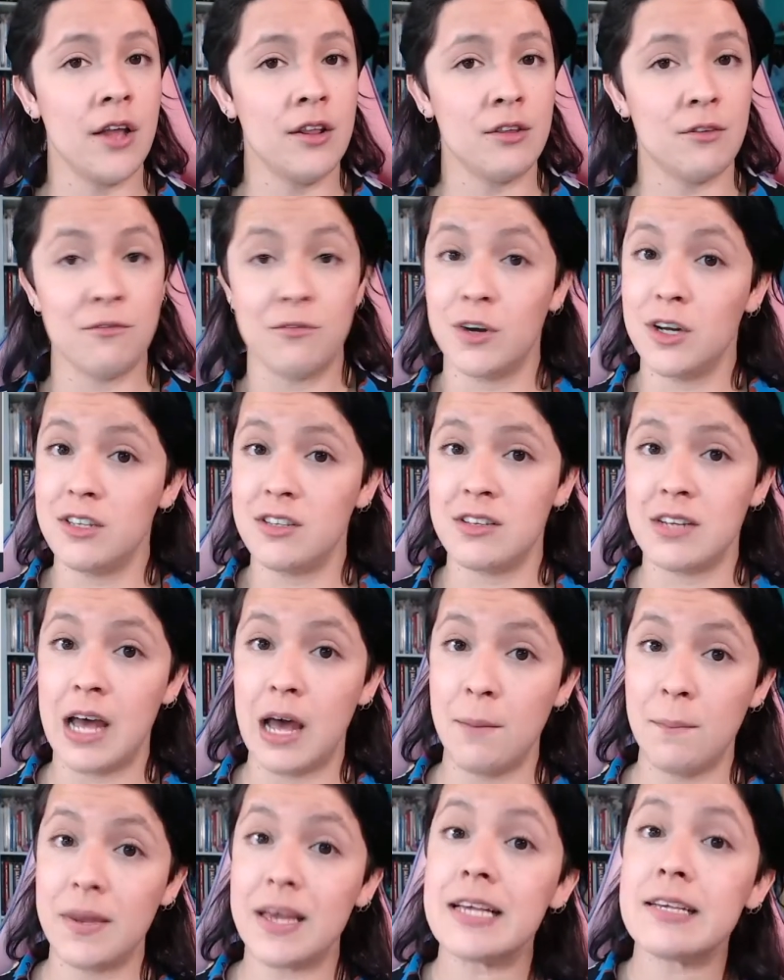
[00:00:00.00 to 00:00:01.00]
the first
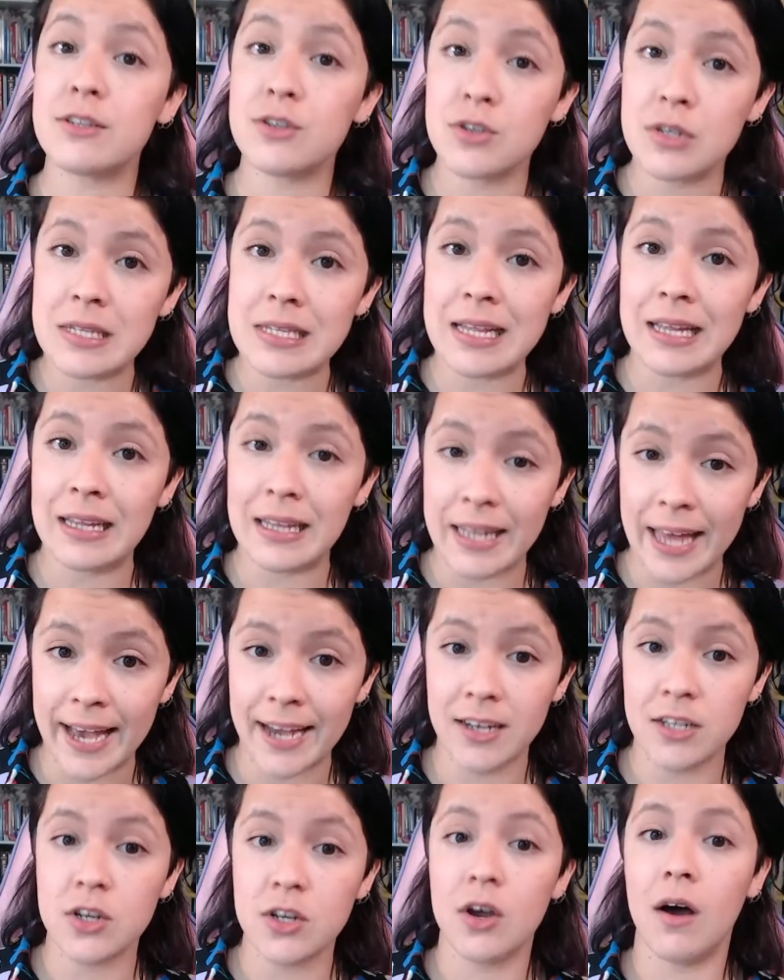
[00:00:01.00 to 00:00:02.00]
step is to
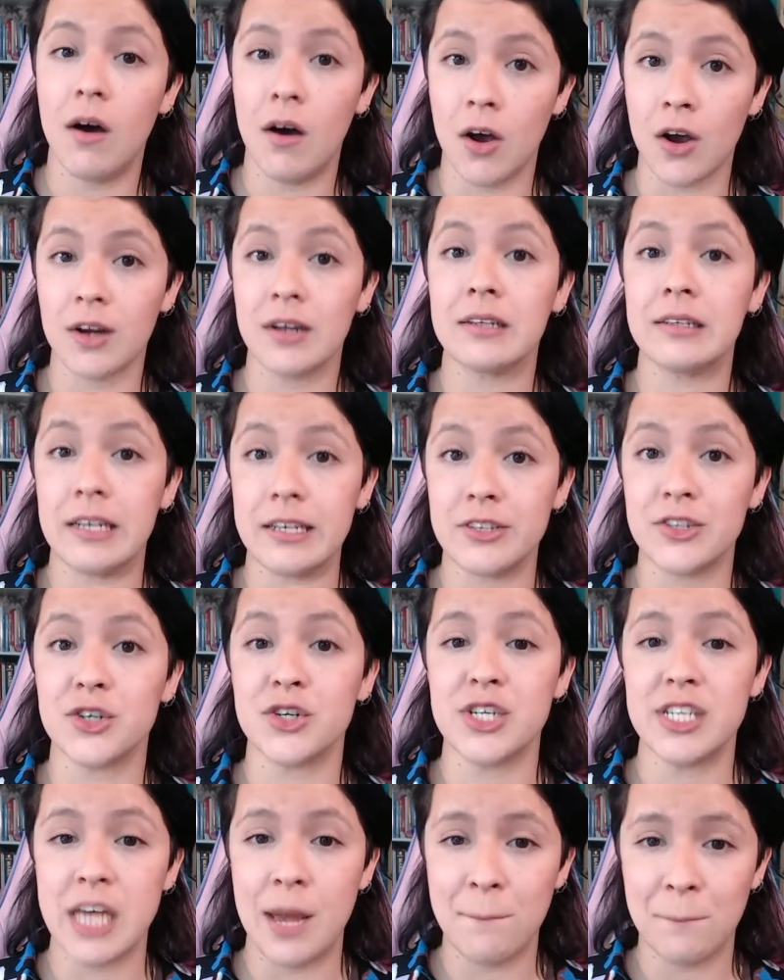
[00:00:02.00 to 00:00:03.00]
select our cluster
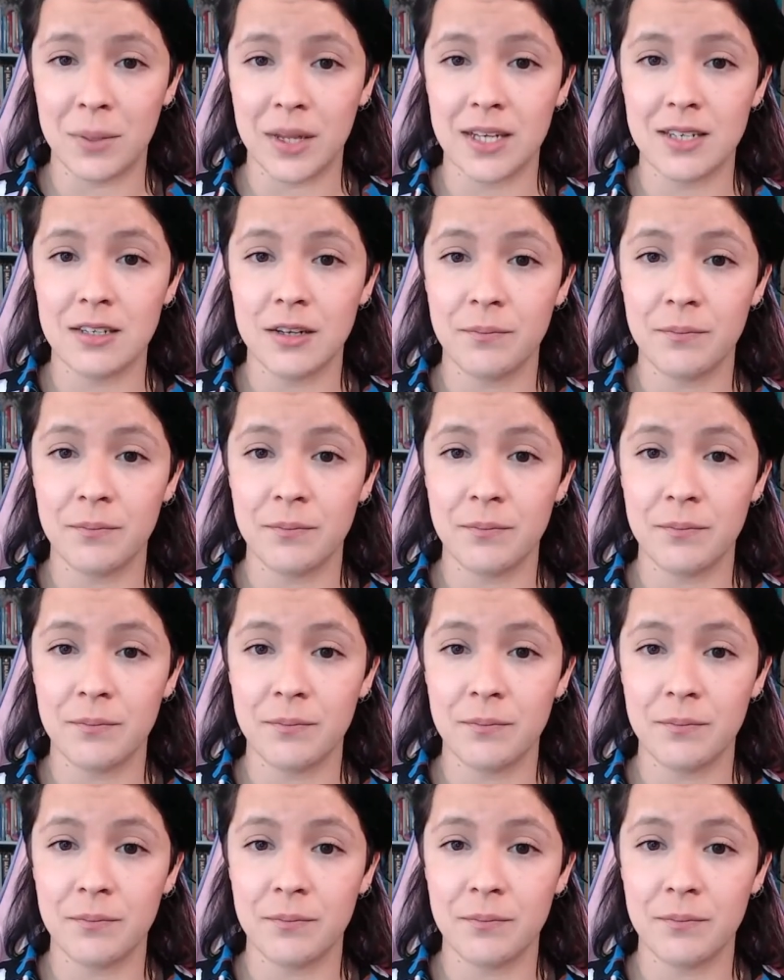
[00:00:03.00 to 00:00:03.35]
template.